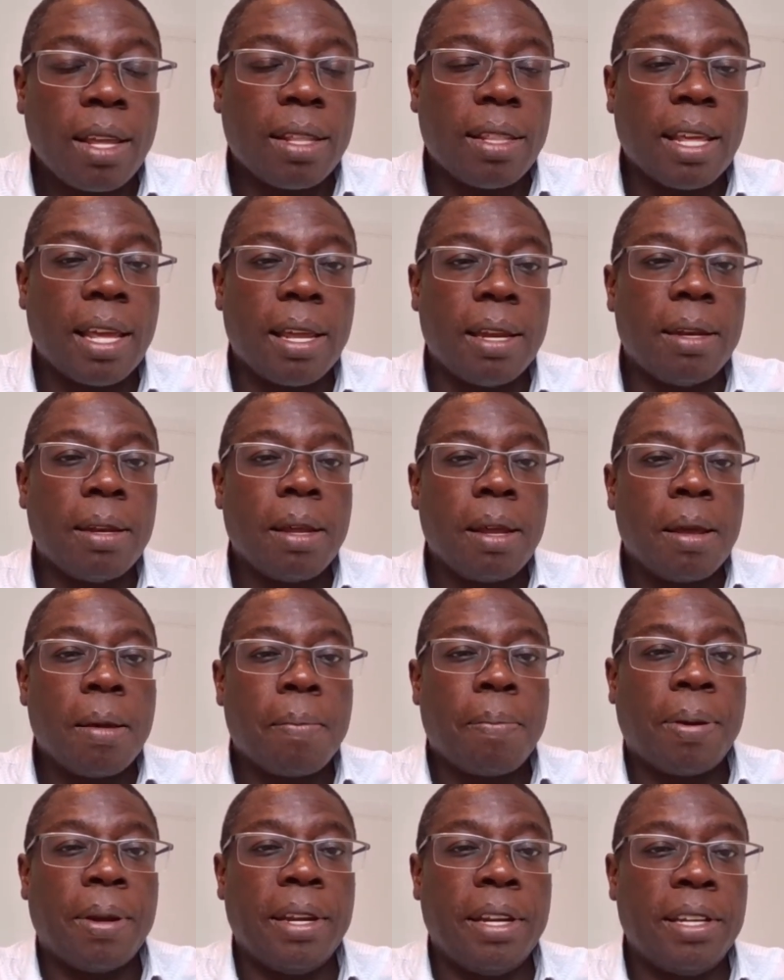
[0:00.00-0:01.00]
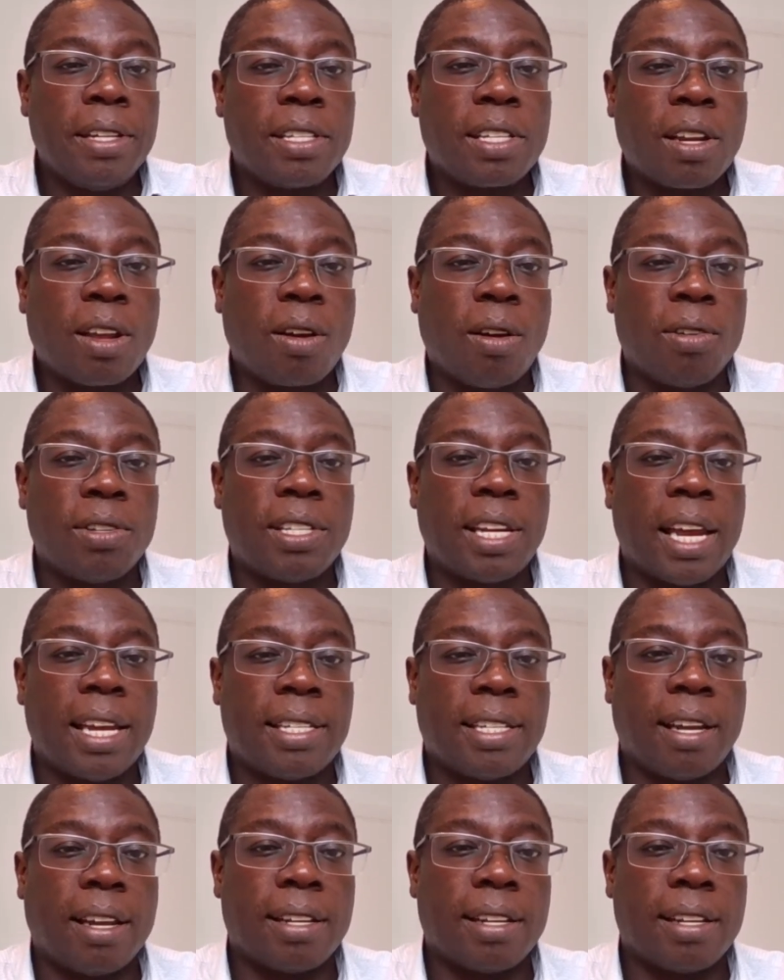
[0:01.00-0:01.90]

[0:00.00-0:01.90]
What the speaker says: then please contact